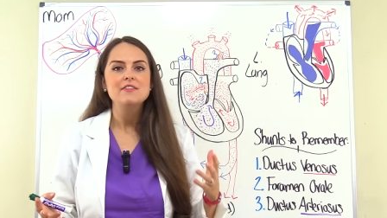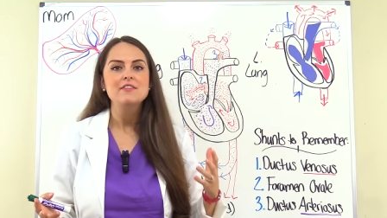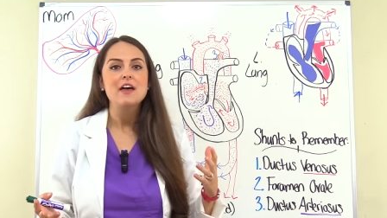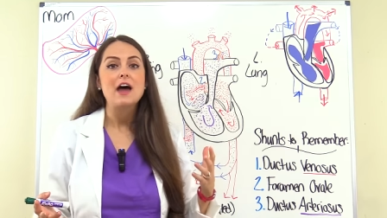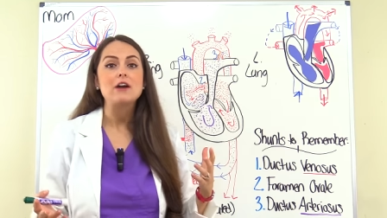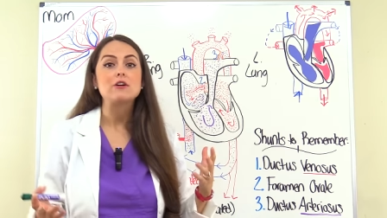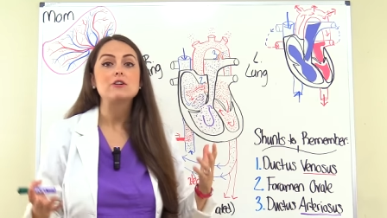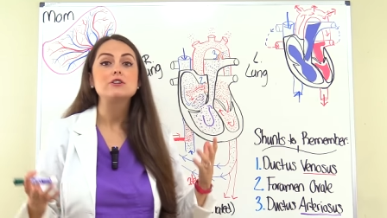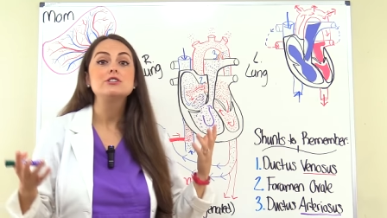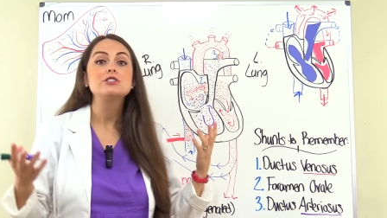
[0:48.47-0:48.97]

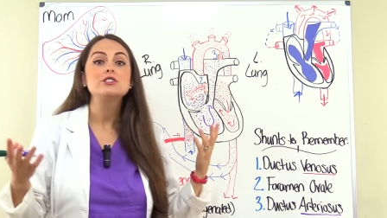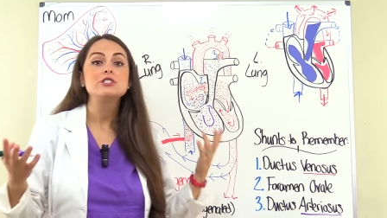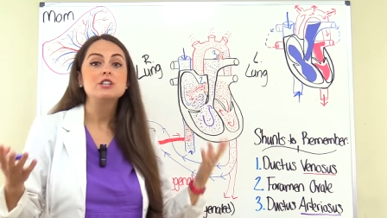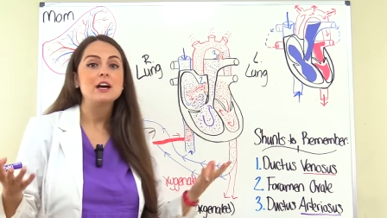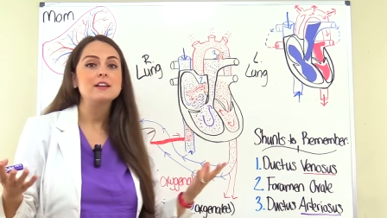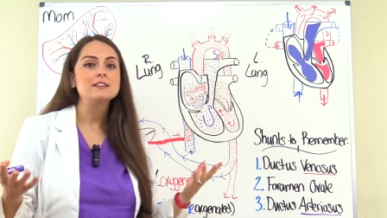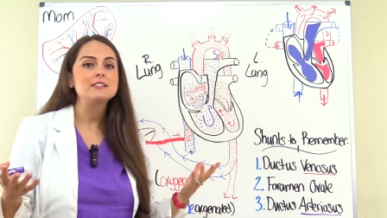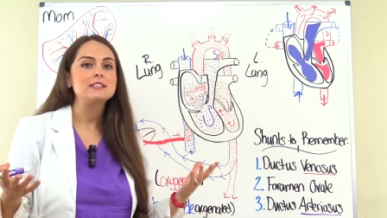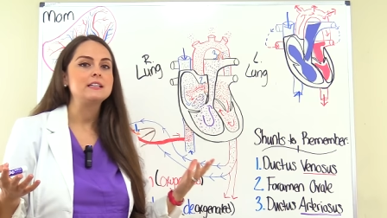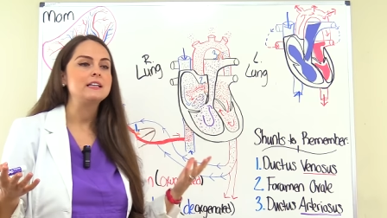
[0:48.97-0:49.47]
that are
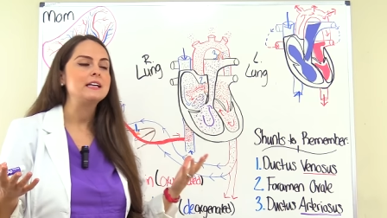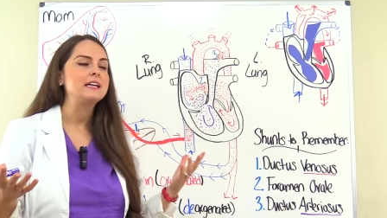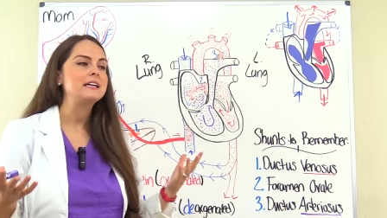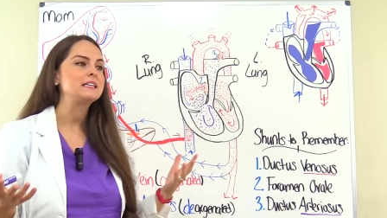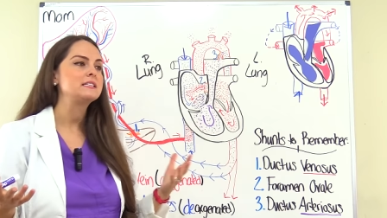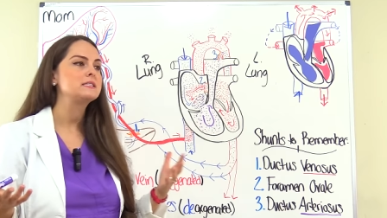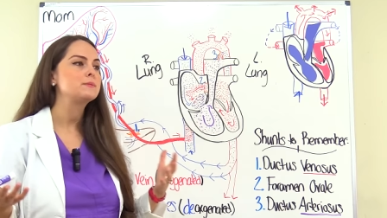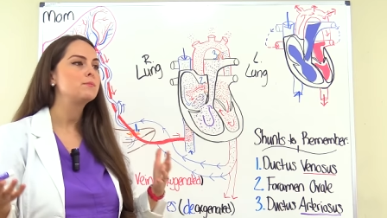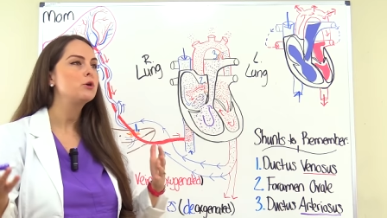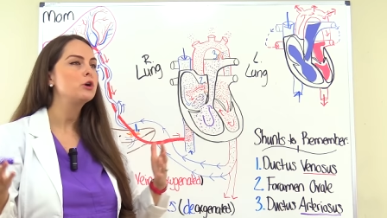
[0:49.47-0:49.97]
shunting,
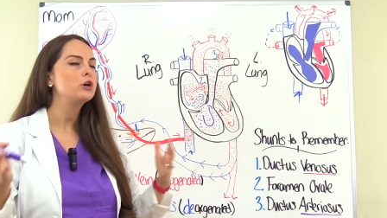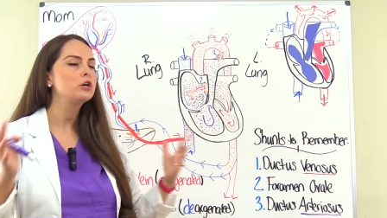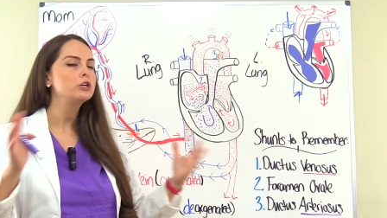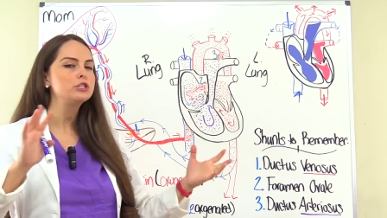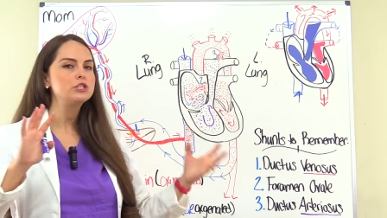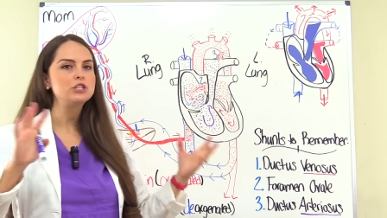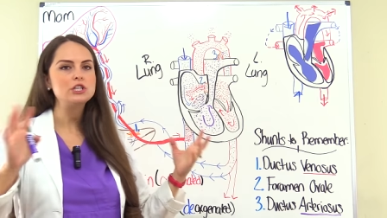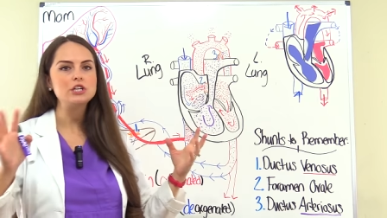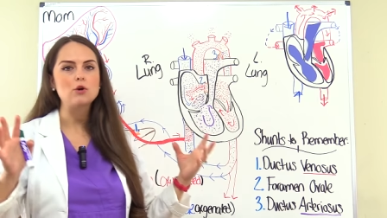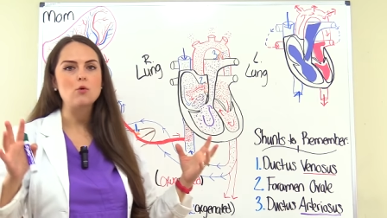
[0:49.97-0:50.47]
hence
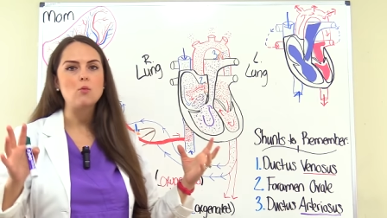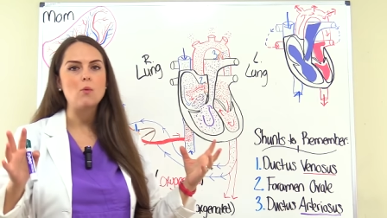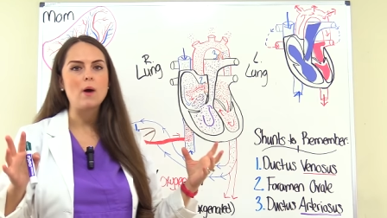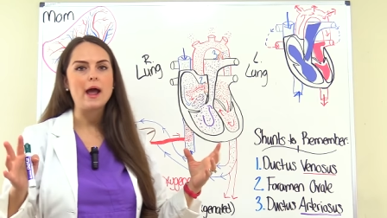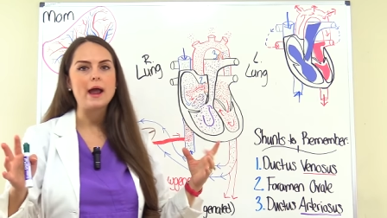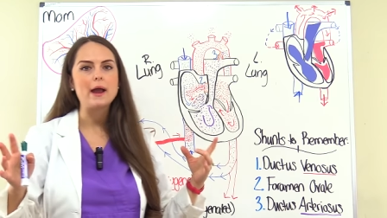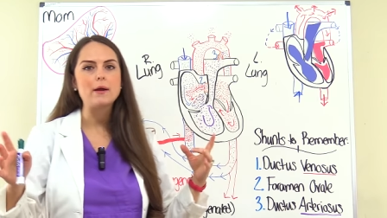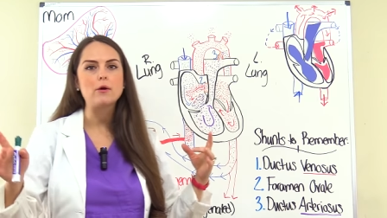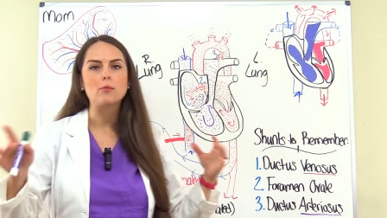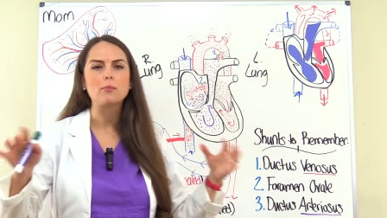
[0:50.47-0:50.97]
pushing
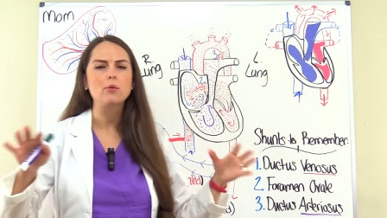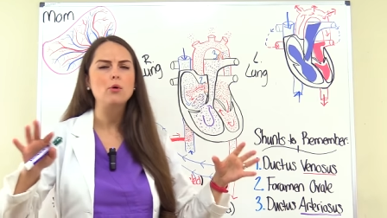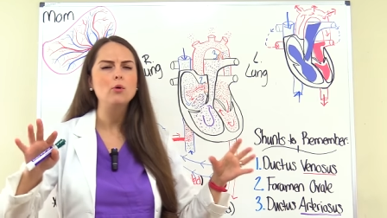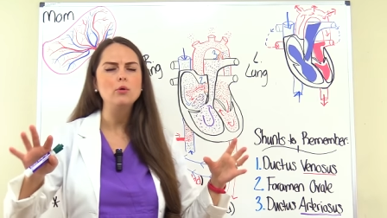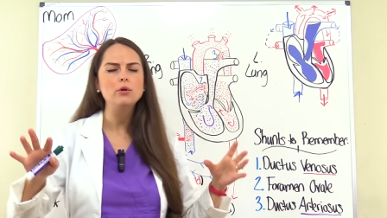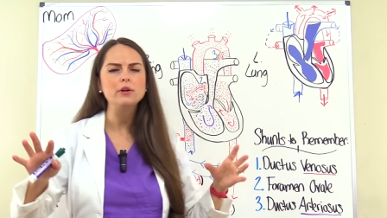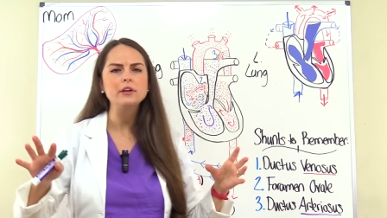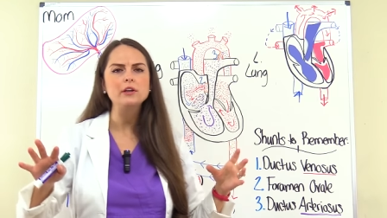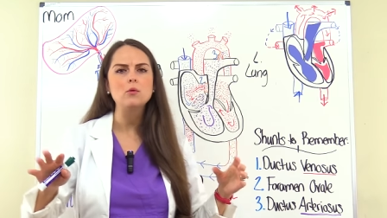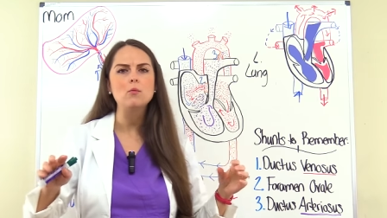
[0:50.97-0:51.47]
away or
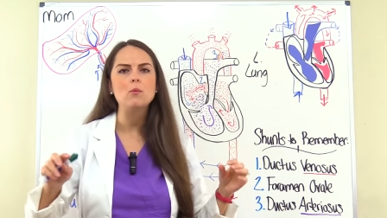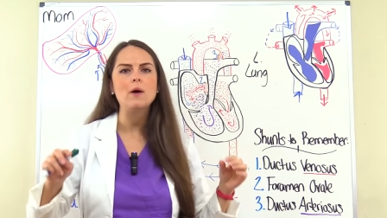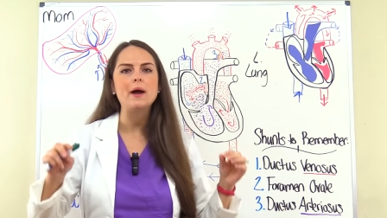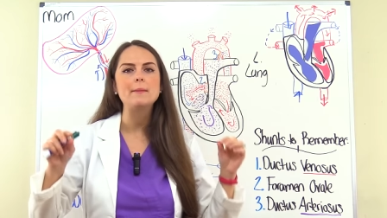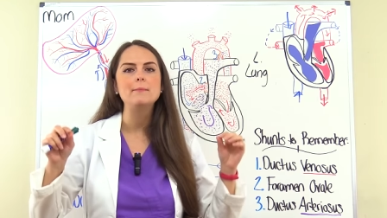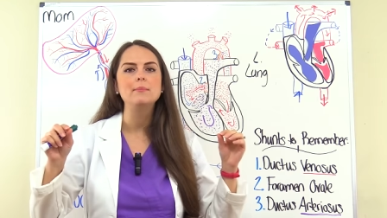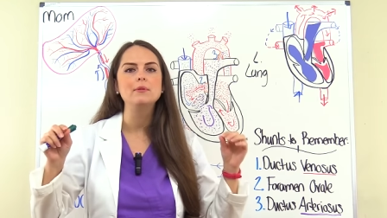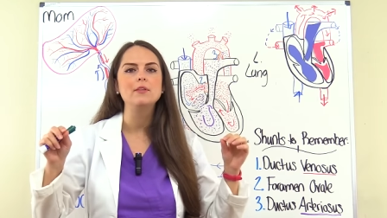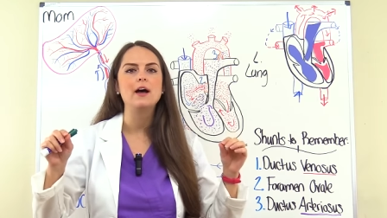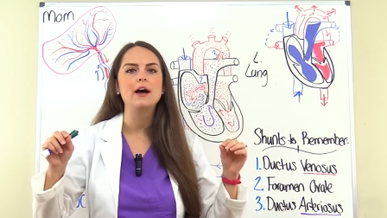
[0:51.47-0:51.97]
pulling
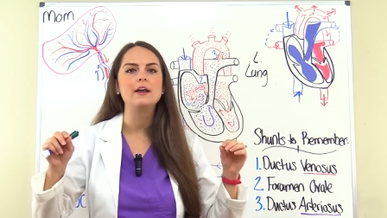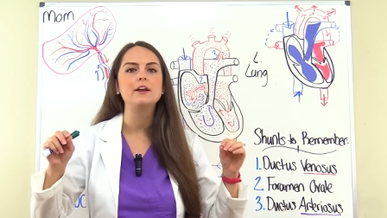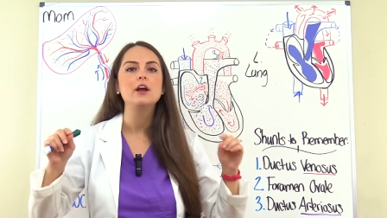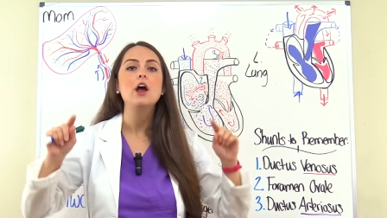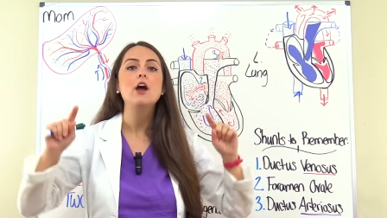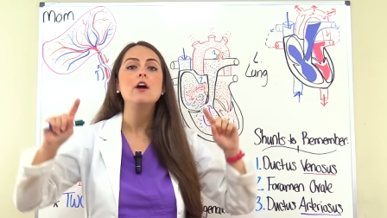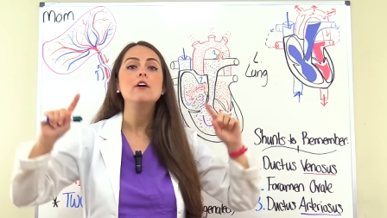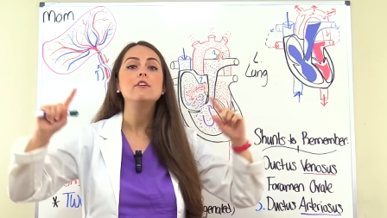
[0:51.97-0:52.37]
away blood